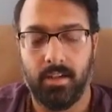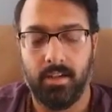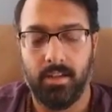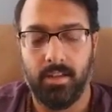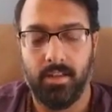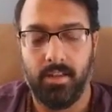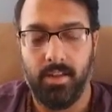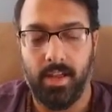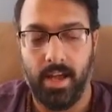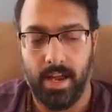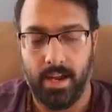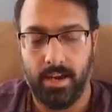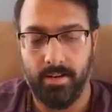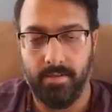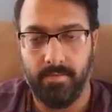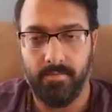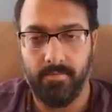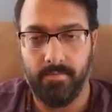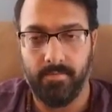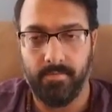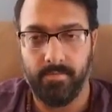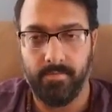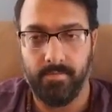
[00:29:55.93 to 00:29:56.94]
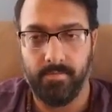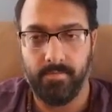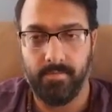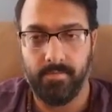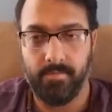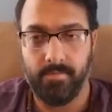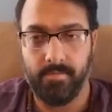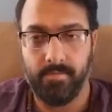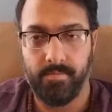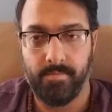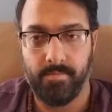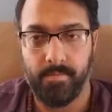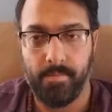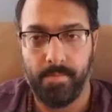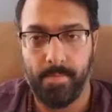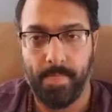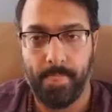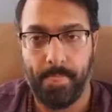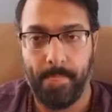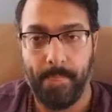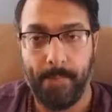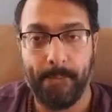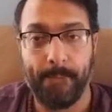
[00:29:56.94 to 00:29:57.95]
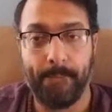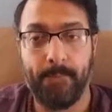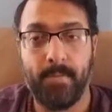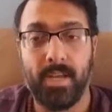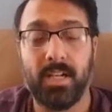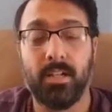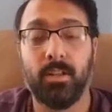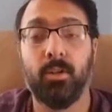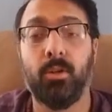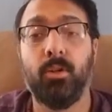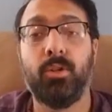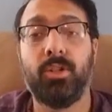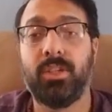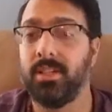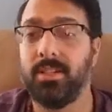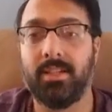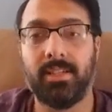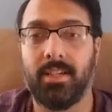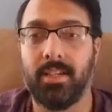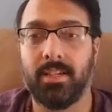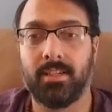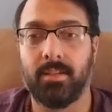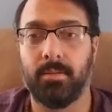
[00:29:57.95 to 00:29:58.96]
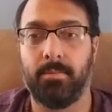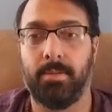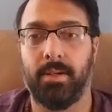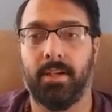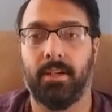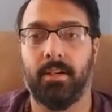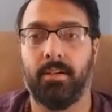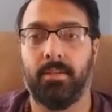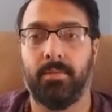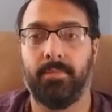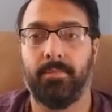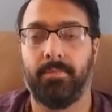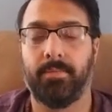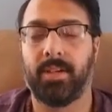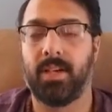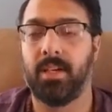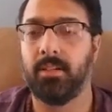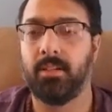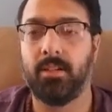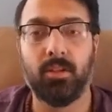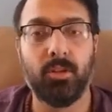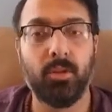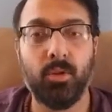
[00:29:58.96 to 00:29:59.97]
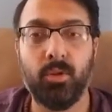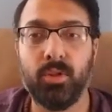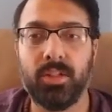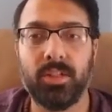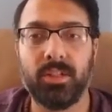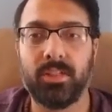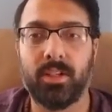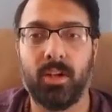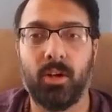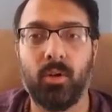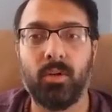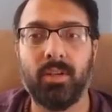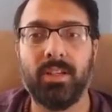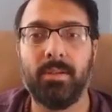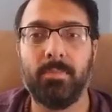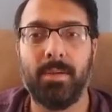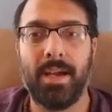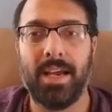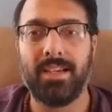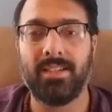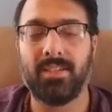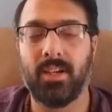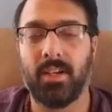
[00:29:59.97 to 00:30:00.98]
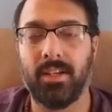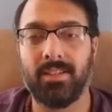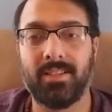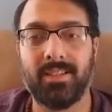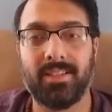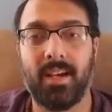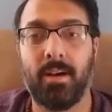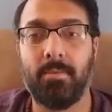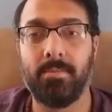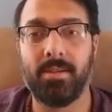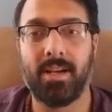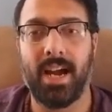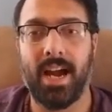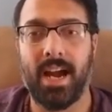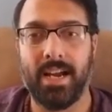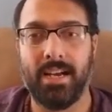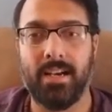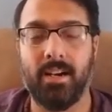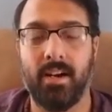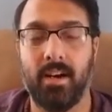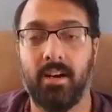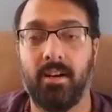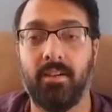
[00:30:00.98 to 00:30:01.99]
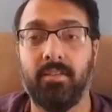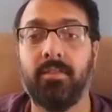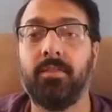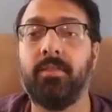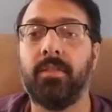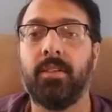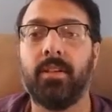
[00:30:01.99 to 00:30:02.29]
then the illusions disappear, because illusions are only based on some kind of